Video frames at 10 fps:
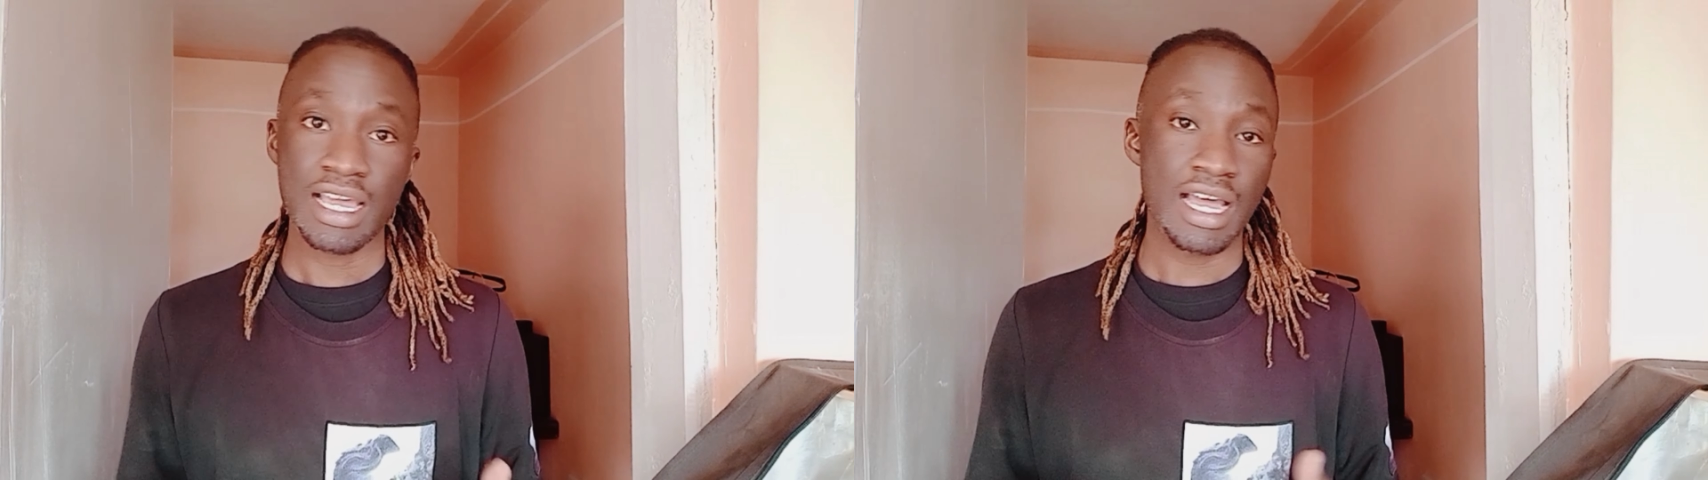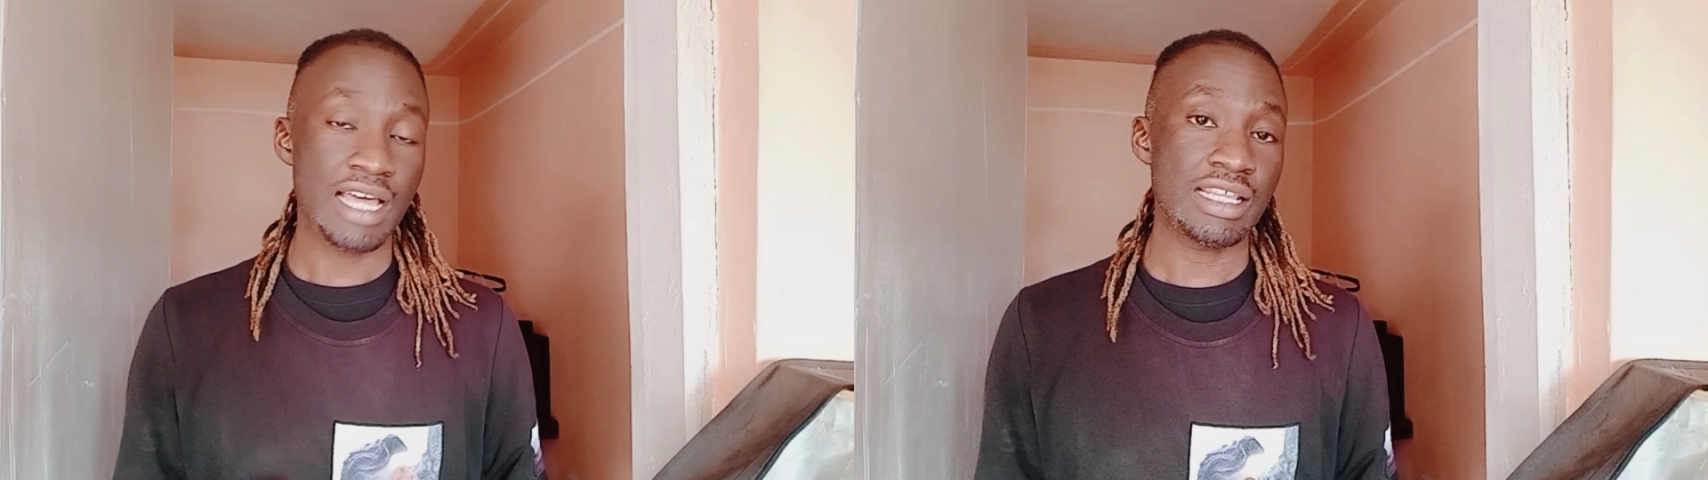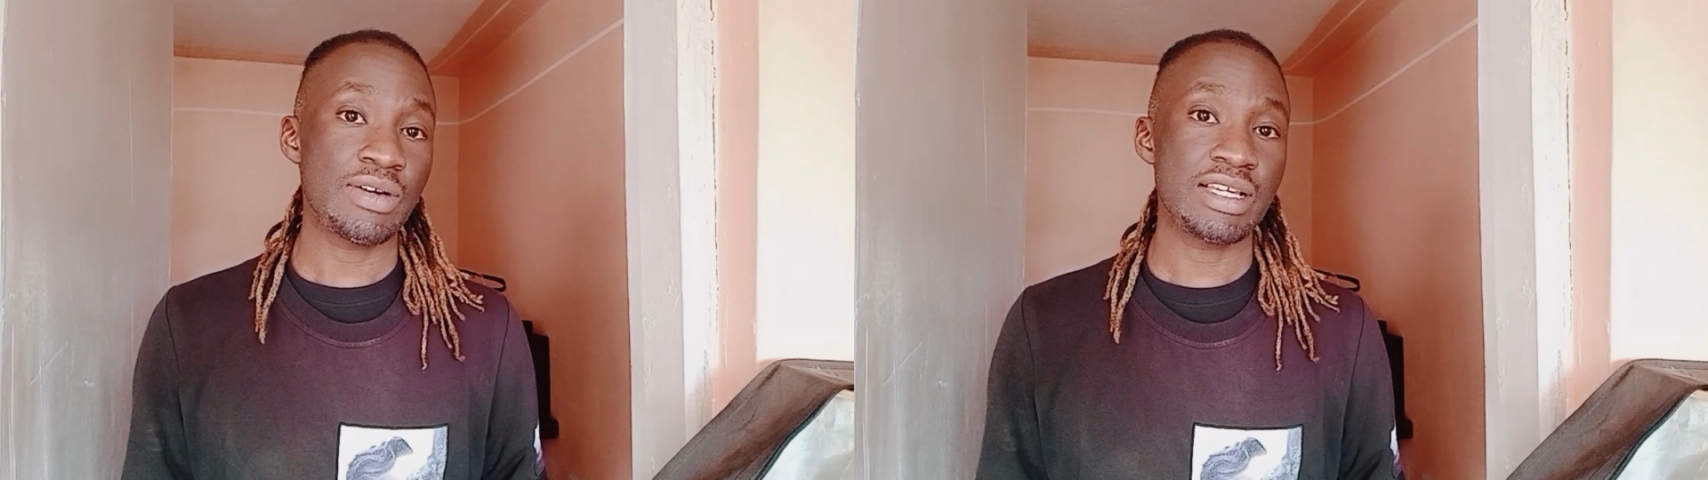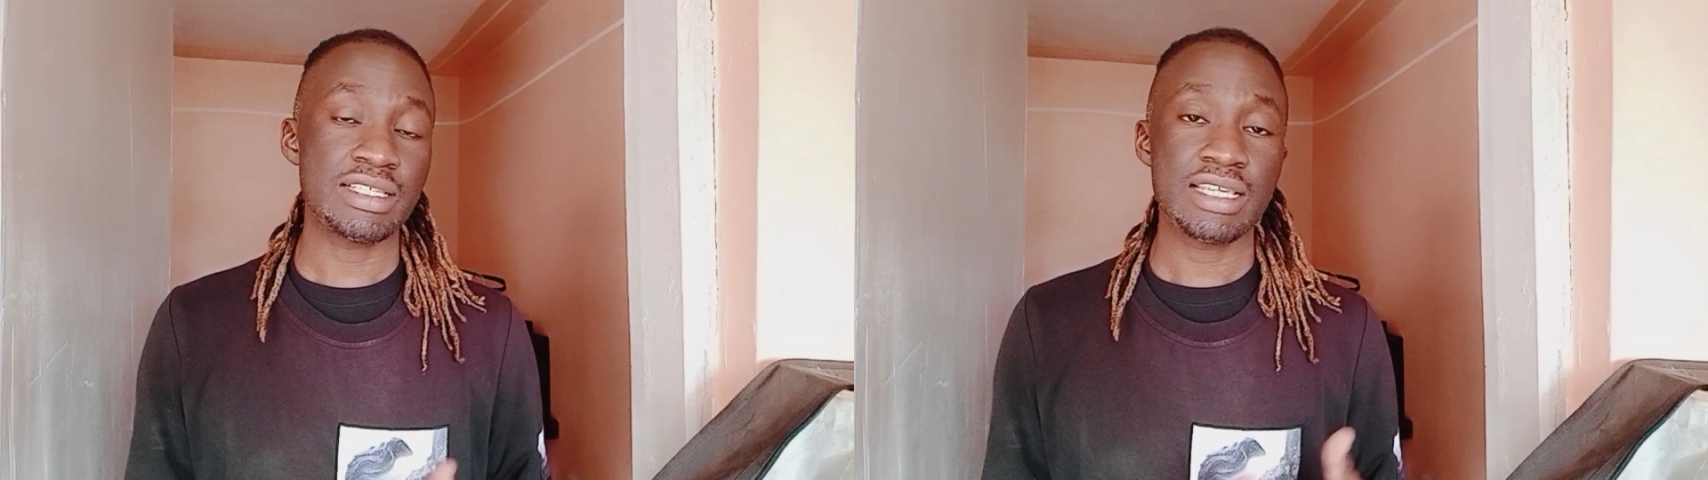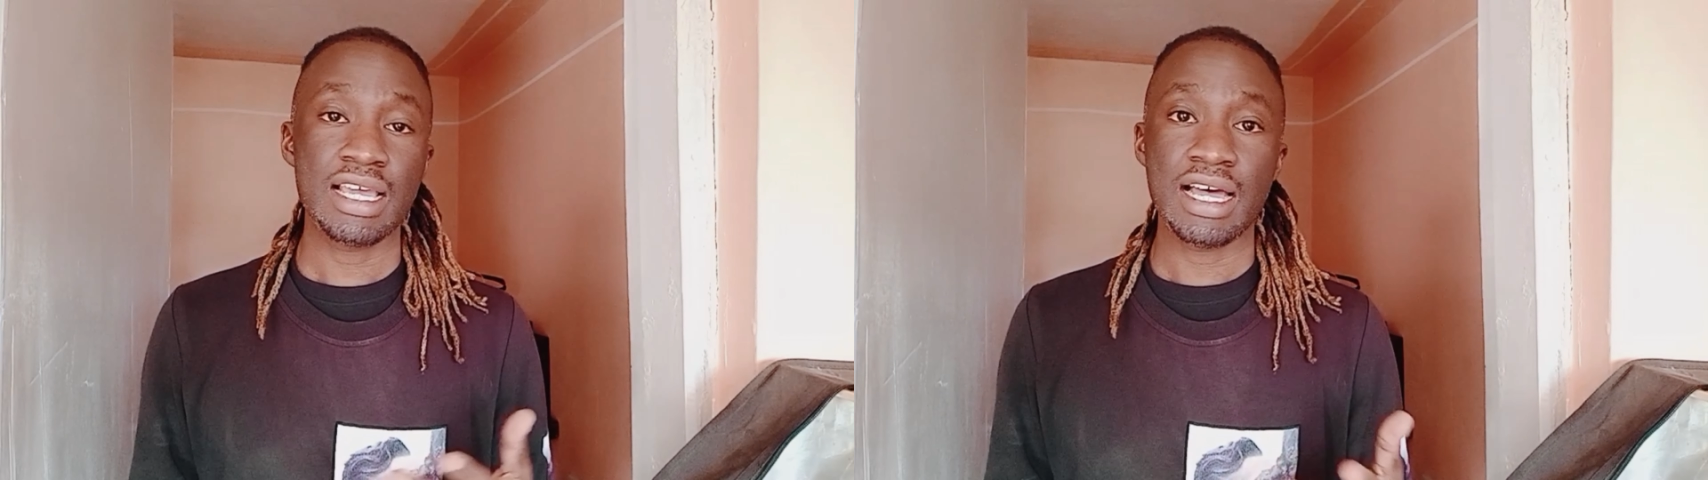
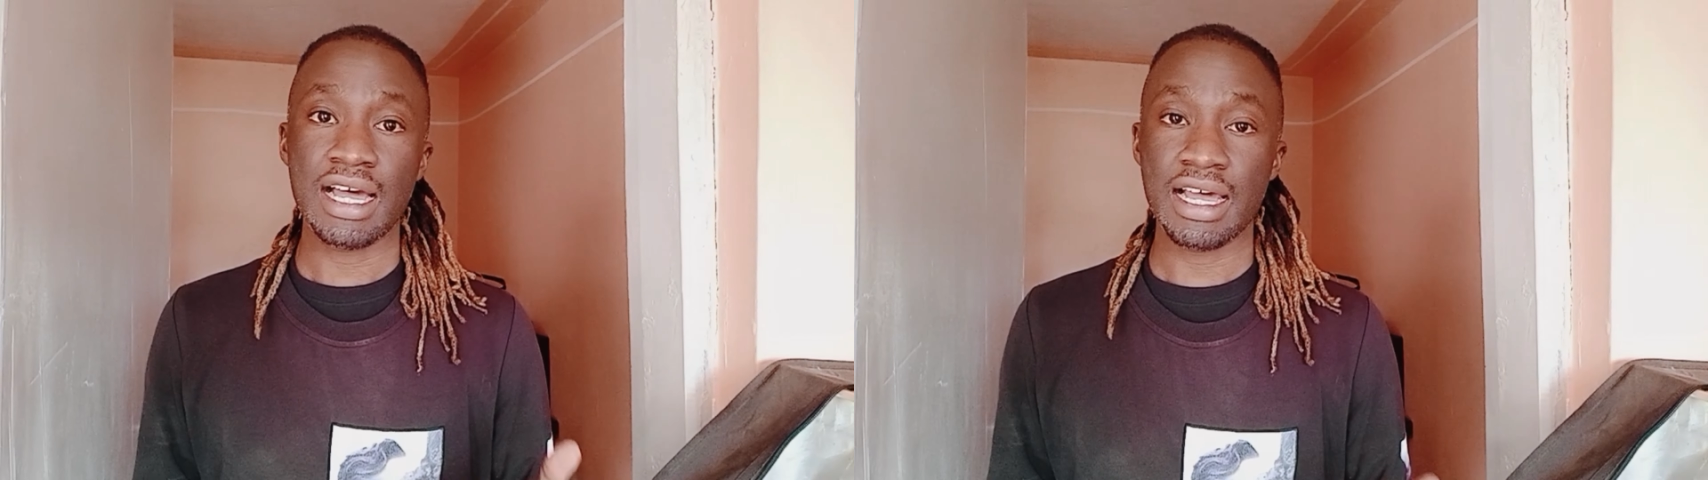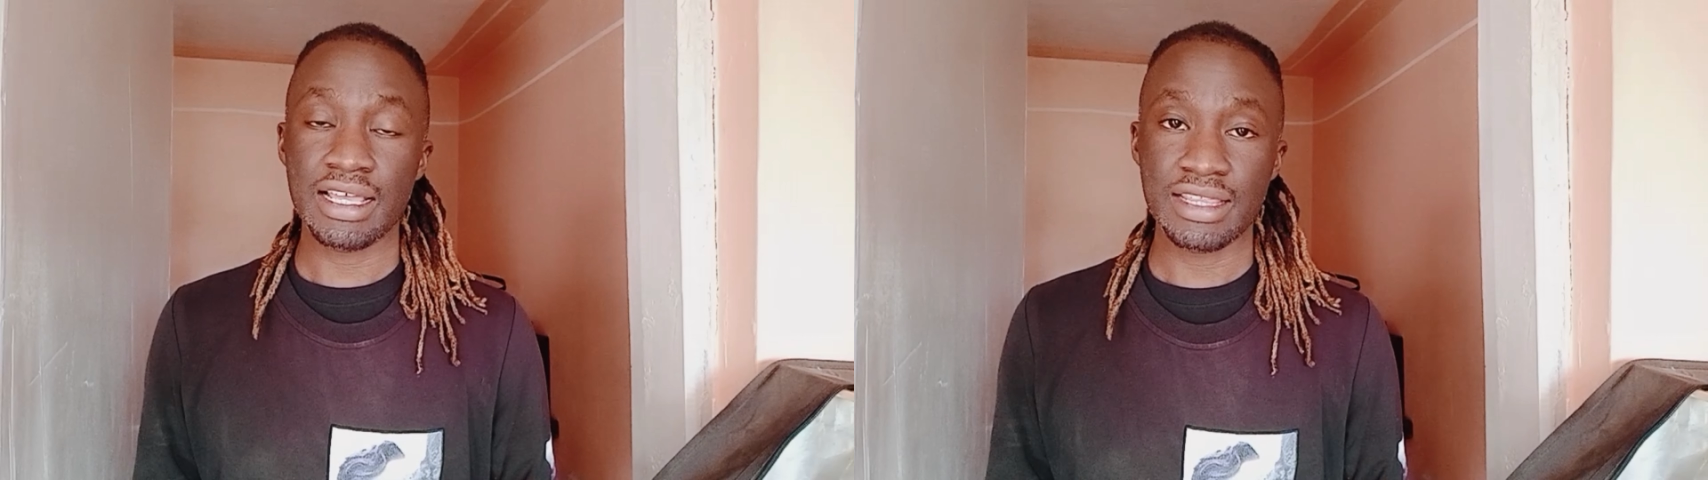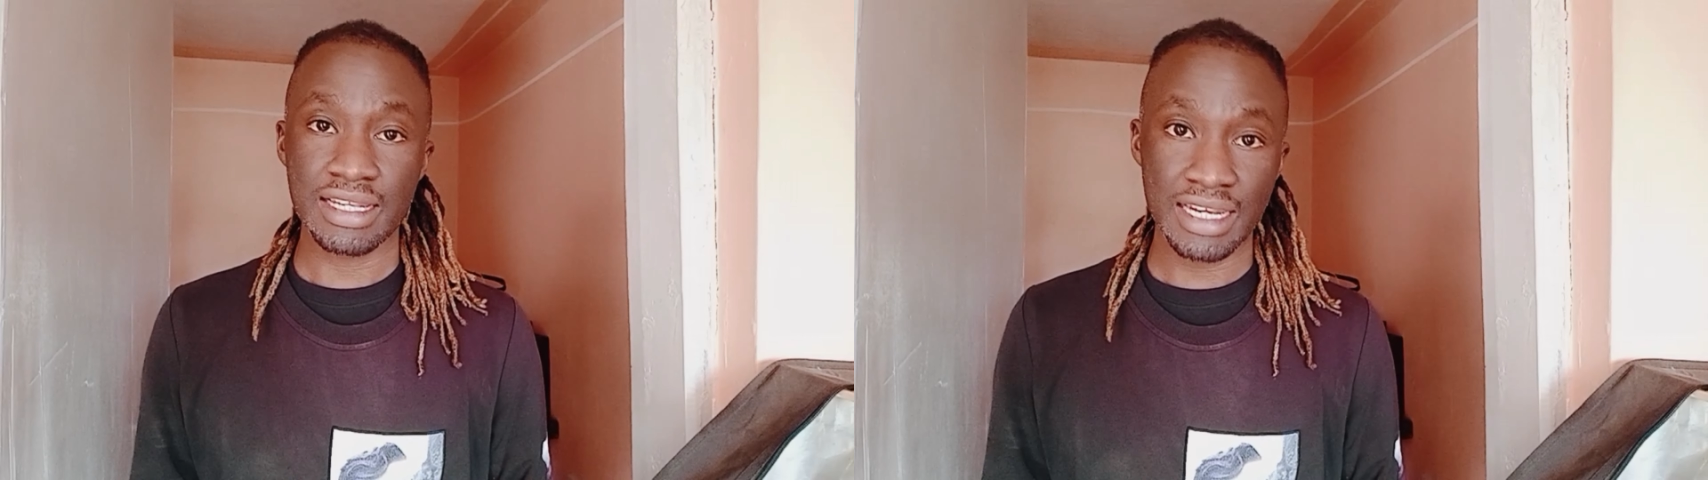Otherwise, the